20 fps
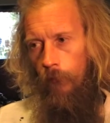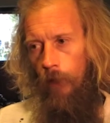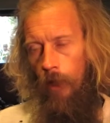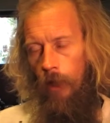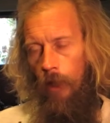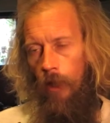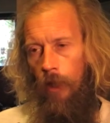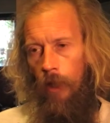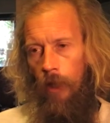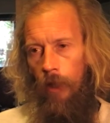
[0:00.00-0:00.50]

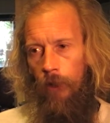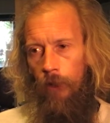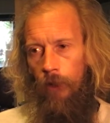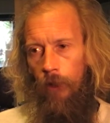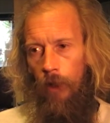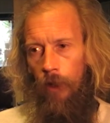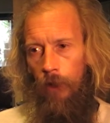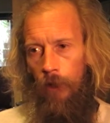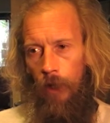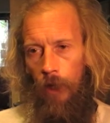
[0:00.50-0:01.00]
And
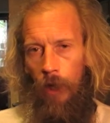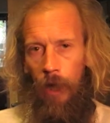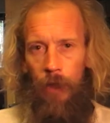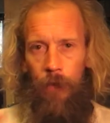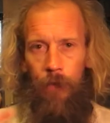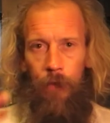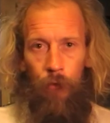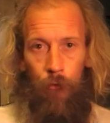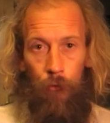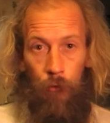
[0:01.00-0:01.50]
then I
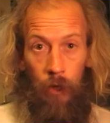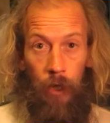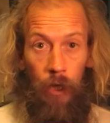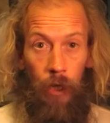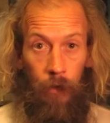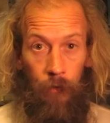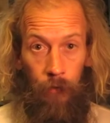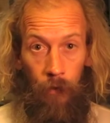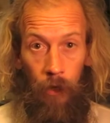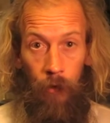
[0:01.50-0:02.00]
had this
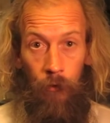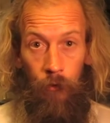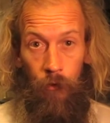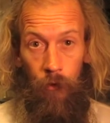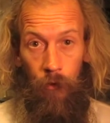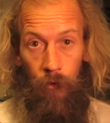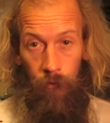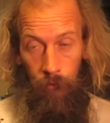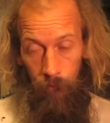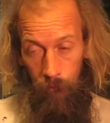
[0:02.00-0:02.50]

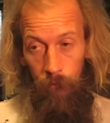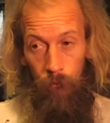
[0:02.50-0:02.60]
realization,